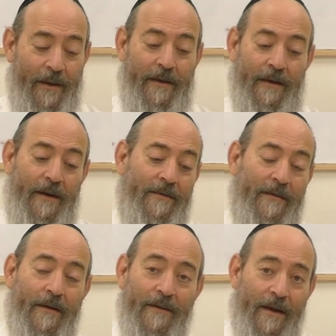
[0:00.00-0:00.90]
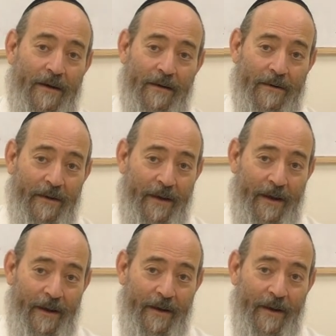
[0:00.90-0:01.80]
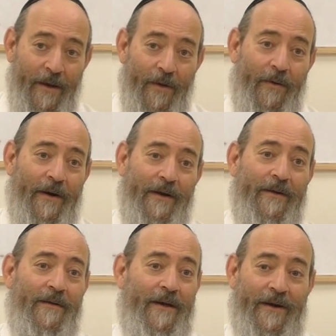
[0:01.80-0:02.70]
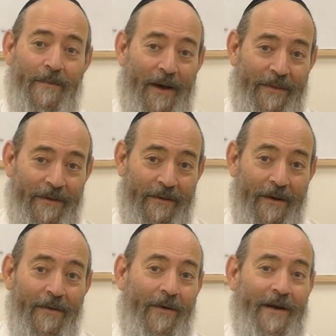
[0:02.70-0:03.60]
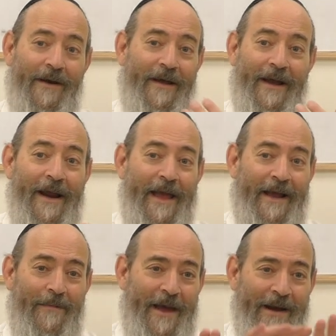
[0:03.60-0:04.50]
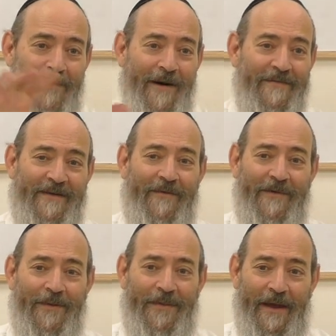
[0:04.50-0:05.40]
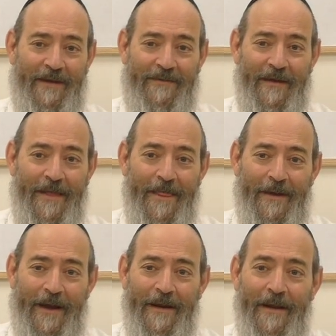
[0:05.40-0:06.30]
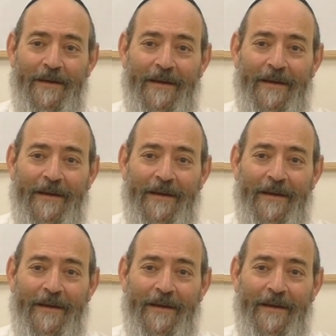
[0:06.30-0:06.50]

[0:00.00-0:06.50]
you either don't like her cooking, or you don't like her mother, or you don't like, it could be any one of several things, right?